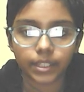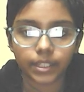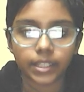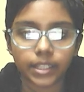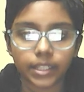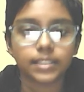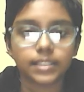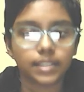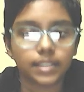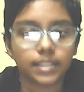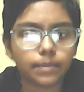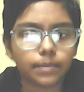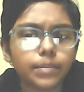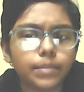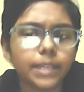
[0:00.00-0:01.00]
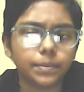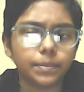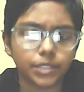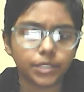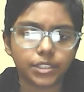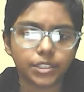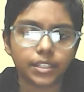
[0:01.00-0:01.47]
simply push
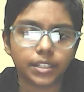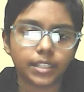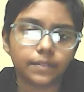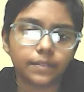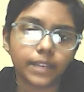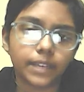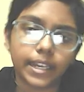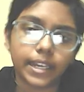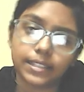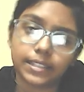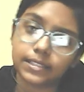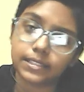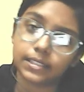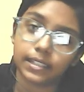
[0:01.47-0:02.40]
on e5 and